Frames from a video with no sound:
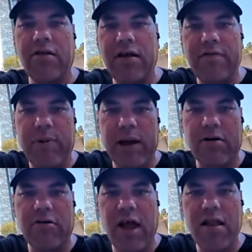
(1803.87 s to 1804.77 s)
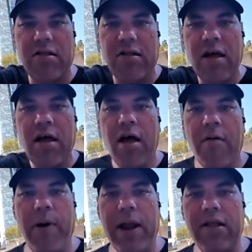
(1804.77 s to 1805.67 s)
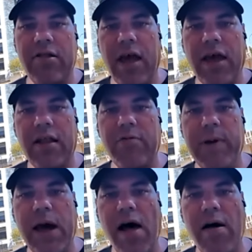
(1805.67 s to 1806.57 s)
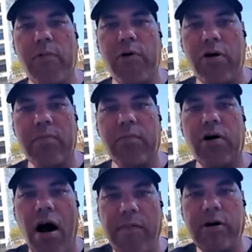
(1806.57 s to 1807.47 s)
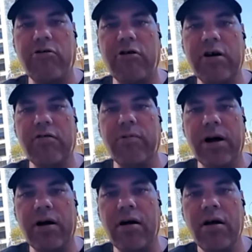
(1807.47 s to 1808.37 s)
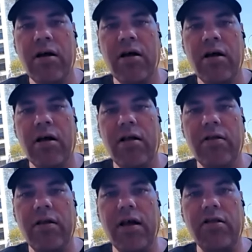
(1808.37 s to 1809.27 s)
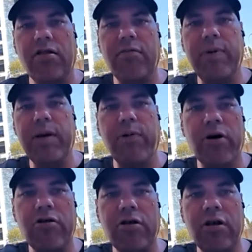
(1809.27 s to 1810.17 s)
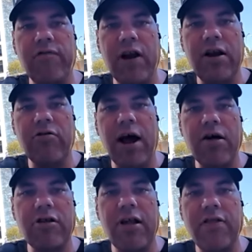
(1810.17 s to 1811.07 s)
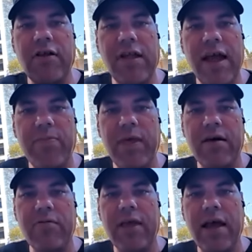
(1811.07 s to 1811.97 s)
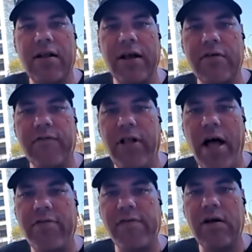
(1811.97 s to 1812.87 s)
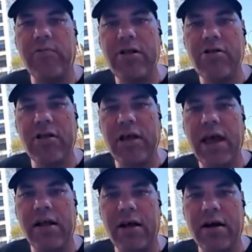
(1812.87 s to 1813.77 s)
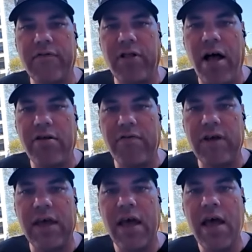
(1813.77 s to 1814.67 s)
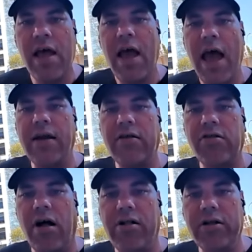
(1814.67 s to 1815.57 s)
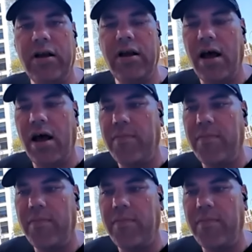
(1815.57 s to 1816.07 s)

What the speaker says: the Steven Pinker sense, but it's like it's become more and more arbitrary to where it's being pushed in funny directions. And the same thing with analytic philosophy. Originally, analytic philosophy had a solid